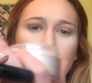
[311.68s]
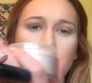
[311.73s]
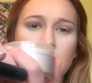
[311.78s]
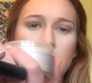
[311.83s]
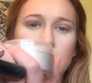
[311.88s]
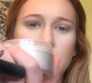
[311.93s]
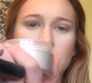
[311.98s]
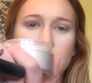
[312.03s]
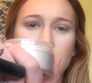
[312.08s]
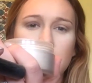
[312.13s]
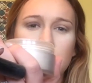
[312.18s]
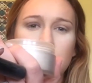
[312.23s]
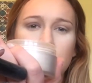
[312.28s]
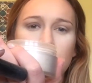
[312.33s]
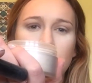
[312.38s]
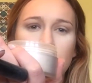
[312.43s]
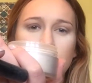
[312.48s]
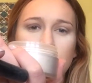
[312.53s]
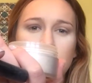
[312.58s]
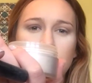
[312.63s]
and this is
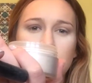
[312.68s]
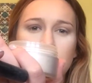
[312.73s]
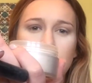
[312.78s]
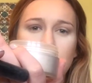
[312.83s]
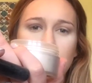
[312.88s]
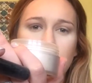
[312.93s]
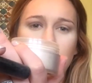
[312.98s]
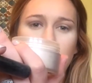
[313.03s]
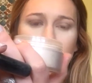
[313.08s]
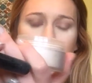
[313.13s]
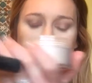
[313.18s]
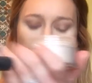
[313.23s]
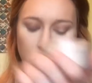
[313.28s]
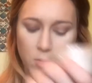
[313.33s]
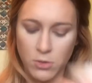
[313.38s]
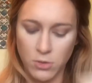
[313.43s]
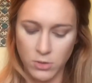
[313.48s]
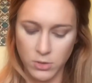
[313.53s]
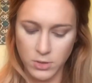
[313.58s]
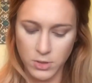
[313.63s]
just an
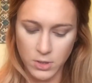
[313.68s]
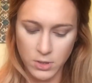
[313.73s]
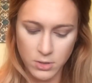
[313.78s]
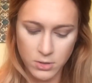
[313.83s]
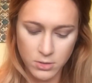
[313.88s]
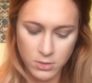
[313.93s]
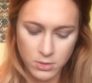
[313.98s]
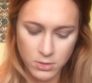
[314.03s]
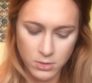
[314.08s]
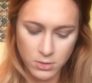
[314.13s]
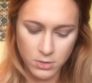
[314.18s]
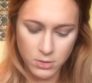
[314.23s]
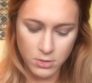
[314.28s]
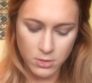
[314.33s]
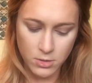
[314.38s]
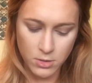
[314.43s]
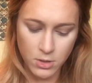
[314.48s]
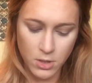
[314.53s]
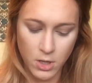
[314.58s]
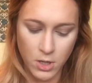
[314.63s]
angled
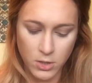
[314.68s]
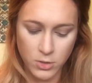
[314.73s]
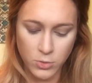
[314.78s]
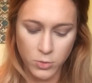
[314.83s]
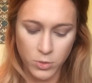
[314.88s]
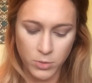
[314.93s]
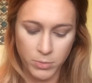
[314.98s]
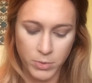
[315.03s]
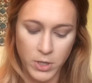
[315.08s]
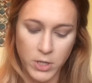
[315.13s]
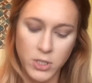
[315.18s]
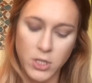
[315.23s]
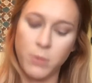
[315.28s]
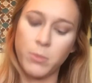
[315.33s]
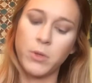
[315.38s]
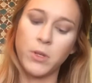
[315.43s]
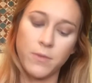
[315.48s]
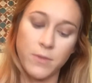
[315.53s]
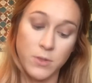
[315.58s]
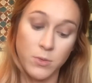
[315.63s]
contour brush, I
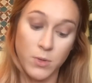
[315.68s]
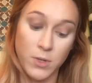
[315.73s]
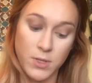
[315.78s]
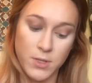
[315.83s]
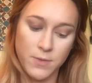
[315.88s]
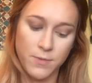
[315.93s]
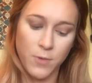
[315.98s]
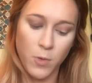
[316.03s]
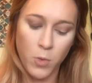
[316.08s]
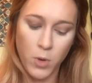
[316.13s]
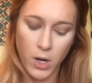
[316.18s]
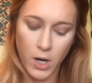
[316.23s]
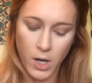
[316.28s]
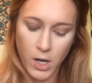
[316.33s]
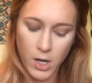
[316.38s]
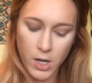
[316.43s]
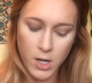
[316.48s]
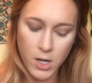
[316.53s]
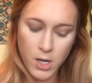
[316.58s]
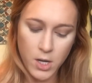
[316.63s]
believe is what it's
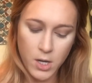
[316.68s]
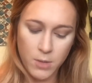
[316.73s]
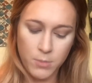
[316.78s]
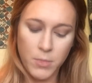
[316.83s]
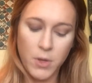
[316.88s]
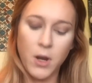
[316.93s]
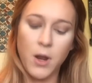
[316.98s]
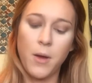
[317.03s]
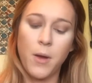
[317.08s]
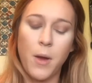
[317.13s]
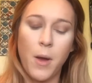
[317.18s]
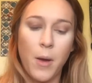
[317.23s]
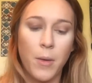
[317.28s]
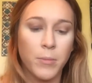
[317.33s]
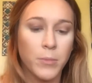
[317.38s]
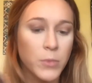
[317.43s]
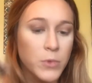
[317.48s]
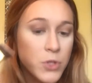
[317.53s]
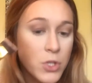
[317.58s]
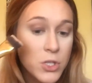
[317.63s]
for. But
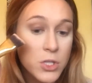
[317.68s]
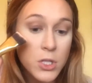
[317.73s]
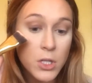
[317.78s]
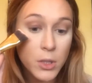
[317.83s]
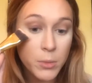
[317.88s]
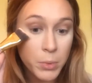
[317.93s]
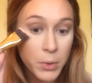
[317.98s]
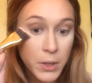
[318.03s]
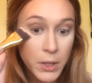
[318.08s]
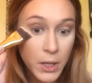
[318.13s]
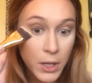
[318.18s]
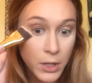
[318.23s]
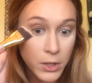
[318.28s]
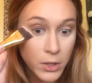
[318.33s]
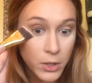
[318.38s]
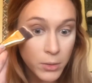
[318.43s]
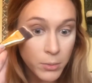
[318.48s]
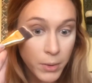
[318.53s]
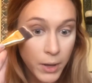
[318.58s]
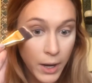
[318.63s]
I'm just going to put it
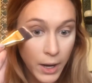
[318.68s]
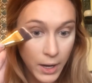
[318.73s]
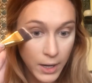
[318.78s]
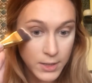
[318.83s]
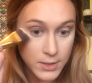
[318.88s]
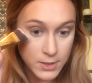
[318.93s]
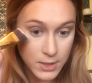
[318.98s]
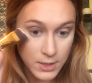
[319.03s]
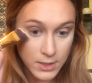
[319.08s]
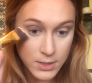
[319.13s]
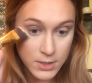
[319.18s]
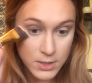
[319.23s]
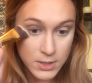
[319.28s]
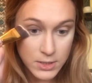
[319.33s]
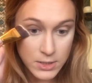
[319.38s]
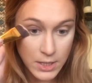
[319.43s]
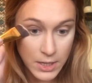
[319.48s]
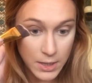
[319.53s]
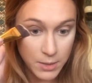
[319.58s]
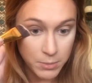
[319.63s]
under my eyes, like
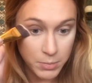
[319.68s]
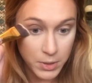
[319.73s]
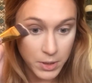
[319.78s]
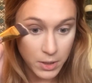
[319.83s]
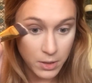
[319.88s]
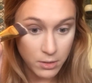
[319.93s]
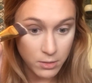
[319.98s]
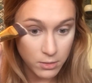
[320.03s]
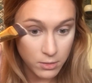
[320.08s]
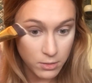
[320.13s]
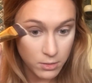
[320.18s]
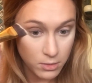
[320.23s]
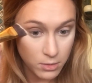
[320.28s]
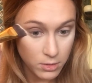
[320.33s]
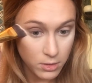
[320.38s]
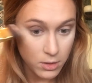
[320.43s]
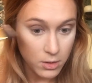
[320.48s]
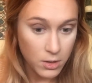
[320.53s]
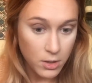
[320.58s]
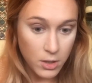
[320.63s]
stamp it
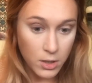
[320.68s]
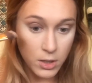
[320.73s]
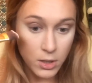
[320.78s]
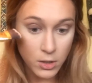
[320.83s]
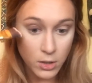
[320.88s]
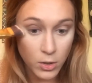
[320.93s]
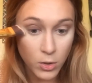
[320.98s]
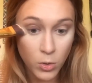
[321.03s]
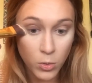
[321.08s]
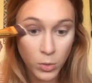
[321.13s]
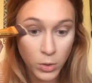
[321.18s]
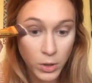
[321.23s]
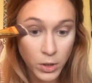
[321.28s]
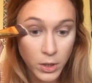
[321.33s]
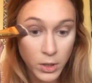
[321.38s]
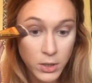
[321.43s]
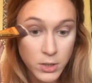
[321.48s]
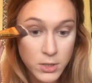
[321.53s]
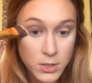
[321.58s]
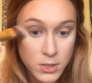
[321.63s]
in the
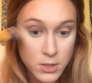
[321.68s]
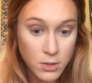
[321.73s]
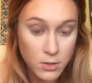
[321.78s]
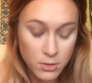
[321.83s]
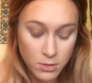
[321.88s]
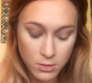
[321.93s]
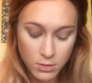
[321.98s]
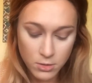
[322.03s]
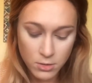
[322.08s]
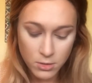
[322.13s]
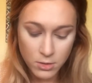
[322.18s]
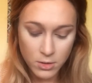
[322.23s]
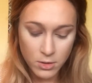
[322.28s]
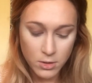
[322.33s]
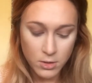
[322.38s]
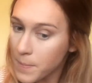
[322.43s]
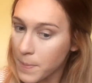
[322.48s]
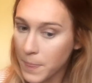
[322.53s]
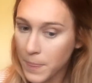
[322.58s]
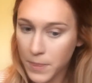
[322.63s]
corners.
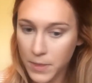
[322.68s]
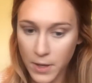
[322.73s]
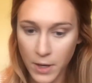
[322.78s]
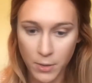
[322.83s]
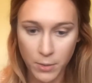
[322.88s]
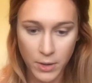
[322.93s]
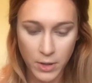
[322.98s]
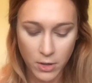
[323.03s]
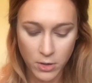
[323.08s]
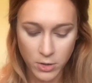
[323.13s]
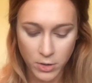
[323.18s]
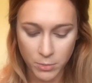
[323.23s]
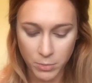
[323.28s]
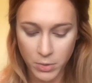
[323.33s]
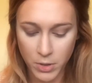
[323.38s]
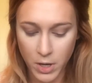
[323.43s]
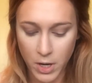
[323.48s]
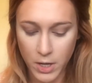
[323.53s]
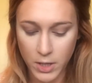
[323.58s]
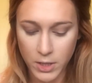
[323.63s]
That way all your
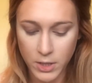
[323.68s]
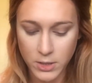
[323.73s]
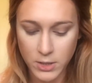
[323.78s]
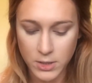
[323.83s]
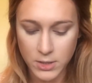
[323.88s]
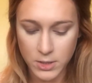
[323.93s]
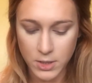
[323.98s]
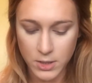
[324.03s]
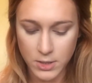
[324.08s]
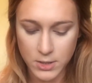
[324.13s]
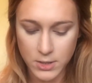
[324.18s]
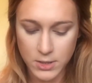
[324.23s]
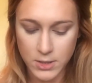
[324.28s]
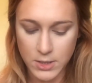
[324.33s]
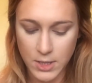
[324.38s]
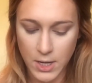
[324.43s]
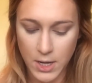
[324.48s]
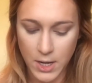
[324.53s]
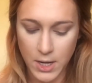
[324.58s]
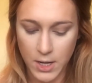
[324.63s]
product is going to
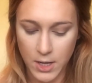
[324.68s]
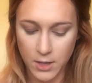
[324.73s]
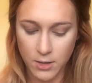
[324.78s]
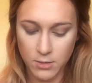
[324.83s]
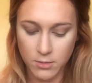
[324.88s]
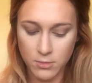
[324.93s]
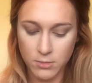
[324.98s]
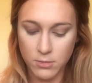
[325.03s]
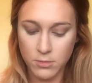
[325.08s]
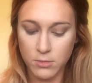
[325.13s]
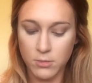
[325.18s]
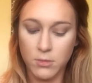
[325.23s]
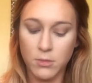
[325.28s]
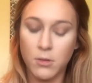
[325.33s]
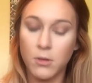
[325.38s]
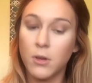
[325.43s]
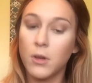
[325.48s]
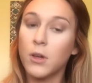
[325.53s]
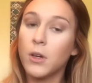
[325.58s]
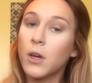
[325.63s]
stay
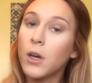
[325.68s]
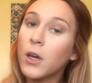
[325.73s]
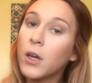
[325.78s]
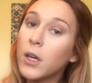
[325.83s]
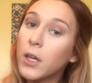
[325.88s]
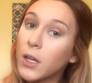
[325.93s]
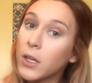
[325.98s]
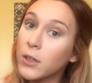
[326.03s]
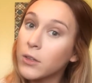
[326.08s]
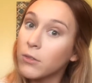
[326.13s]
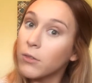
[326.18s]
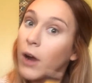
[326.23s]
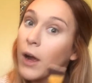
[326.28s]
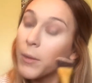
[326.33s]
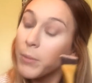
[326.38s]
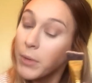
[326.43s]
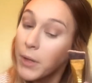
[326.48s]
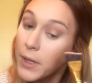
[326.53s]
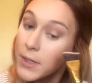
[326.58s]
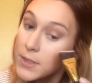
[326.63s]
in the
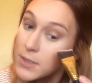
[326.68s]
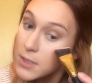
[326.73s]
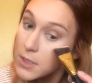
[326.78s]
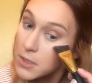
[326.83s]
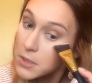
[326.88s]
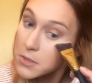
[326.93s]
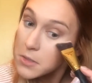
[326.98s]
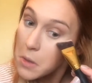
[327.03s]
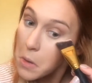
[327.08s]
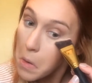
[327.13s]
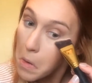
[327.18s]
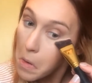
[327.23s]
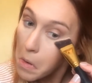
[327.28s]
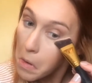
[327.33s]
right places.